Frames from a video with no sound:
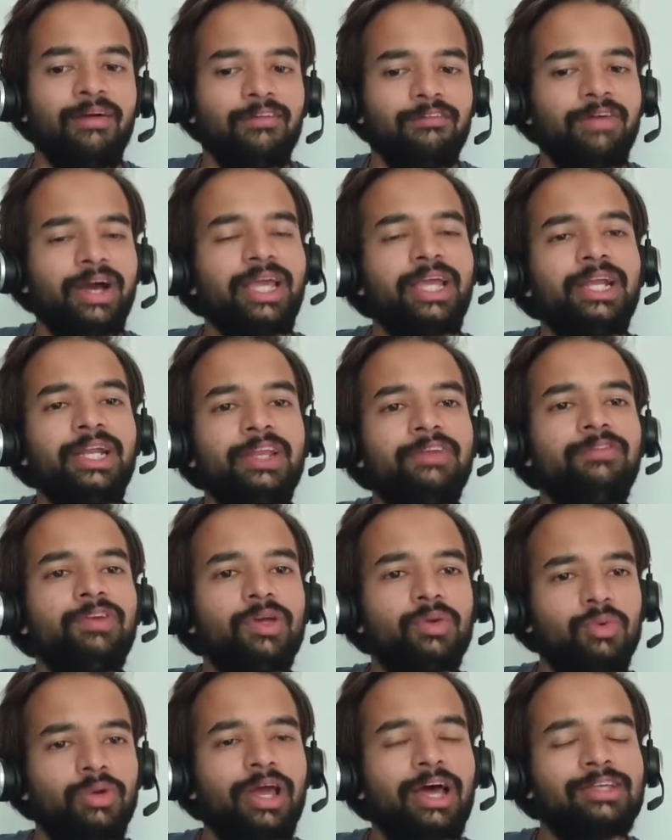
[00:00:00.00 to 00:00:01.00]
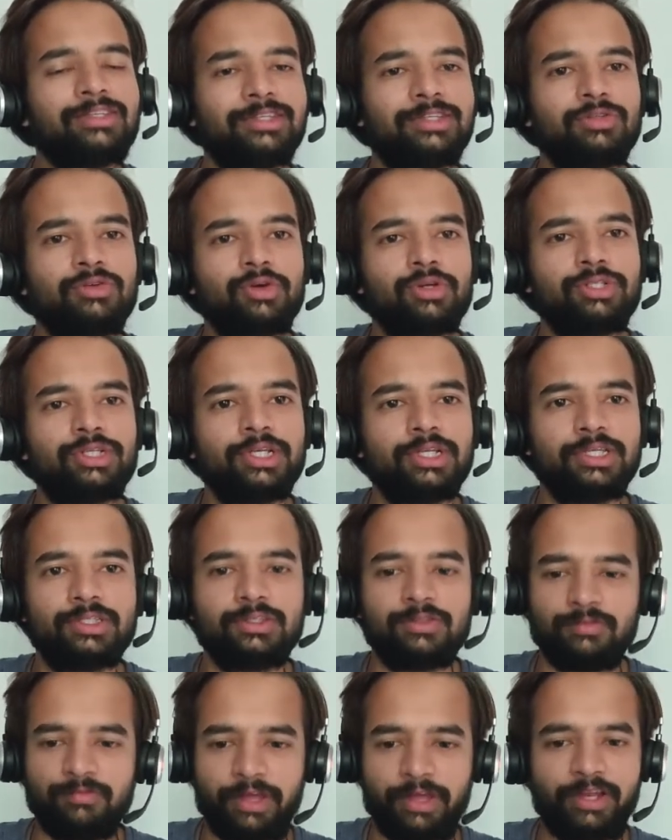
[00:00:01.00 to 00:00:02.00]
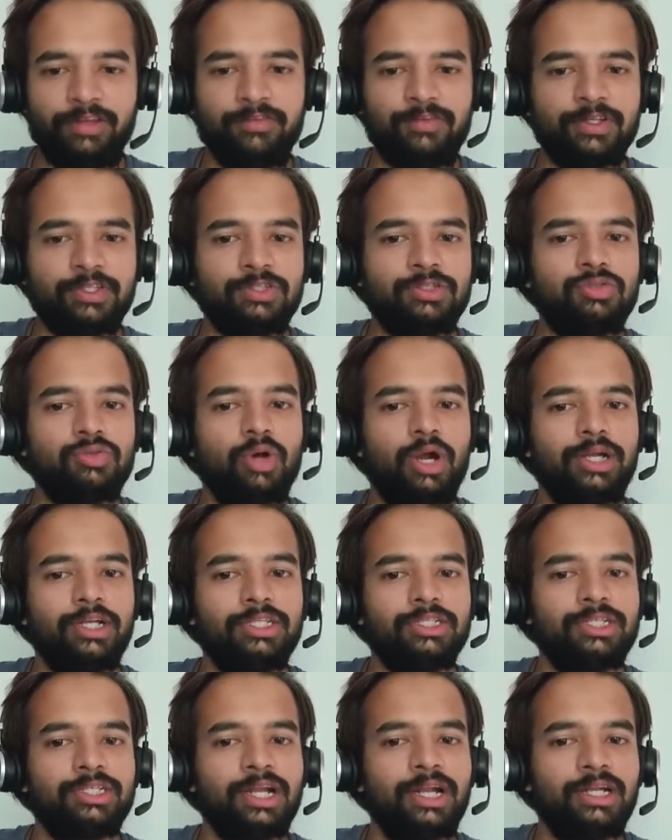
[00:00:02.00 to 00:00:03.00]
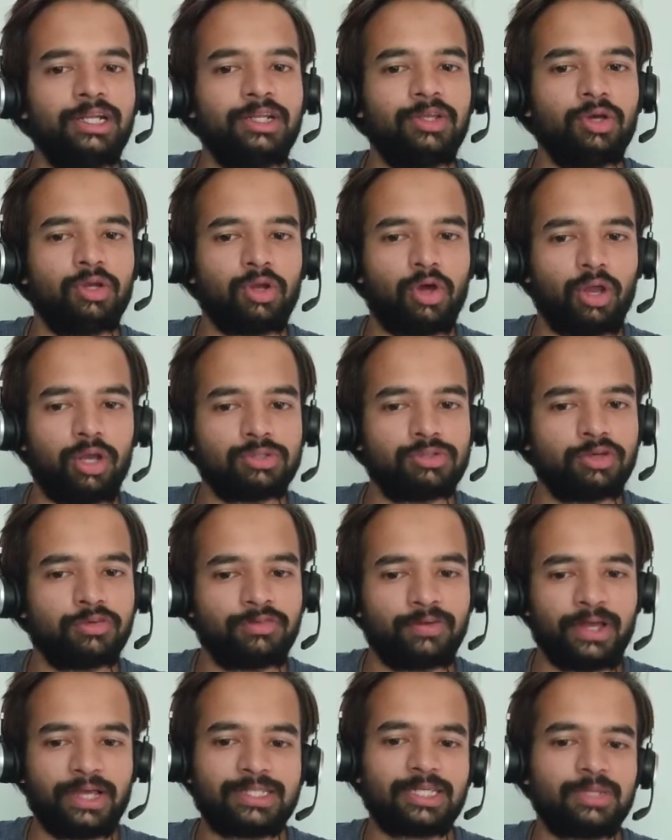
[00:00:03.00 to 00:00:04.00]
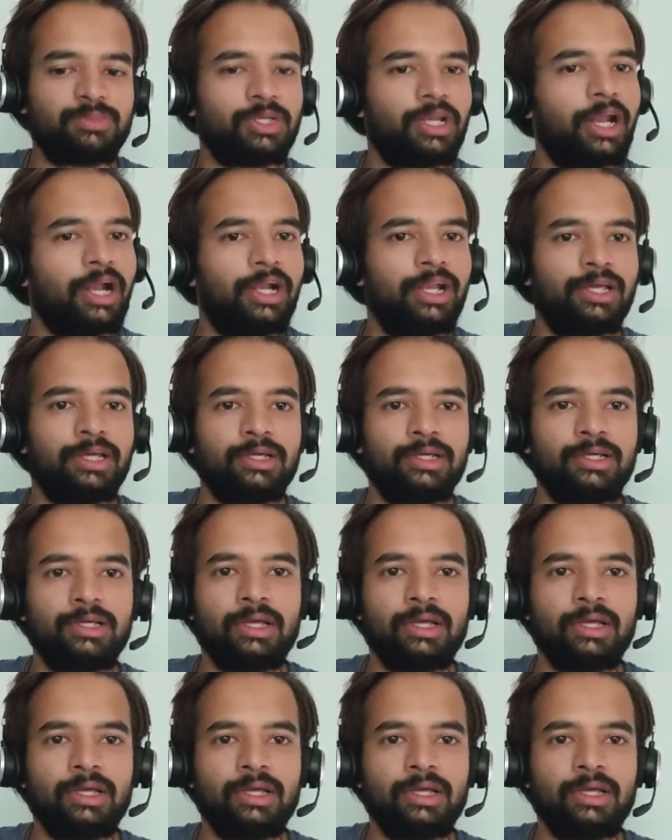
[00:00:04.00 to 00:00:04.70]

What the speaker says: Why interviewer would ask this question is, very first, to understand your knowledge of exception handling.